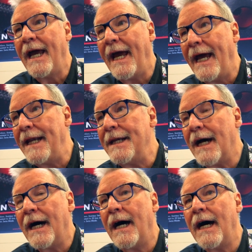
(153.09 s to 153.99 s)
And
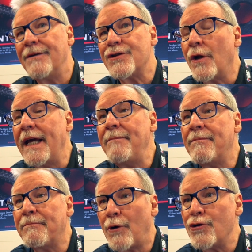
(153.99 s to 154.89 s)
so they
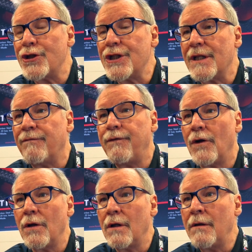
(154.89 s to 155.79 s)
purchased the
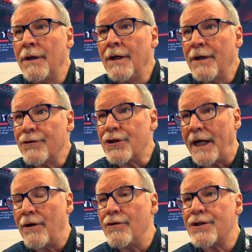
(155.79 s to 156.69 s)
full
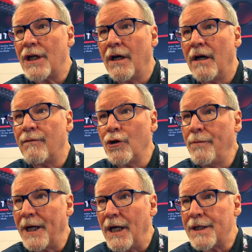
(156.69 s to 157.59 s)
shares of
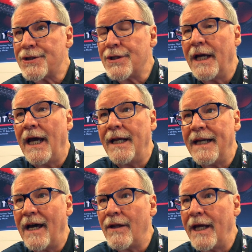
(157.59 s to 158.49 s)
Luminox, and
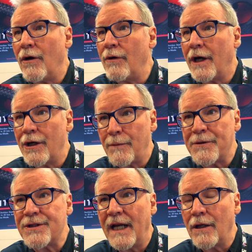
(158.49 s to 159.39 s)
now they own
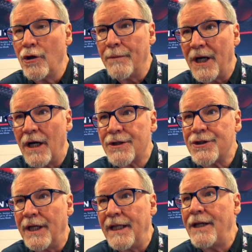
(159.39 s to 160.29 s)
100% of
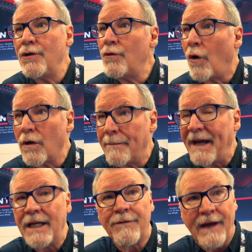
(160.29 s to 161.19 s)
Luminox, and they do all the
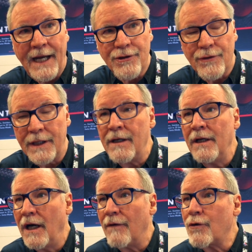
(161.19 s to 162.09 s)
manufacturing,
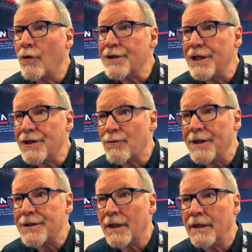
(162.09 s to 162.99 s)
of course, in
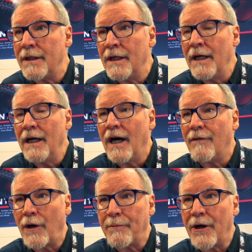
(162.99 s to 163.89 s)
Switzerland,
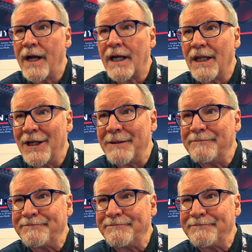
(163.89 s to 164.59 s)
of our product line.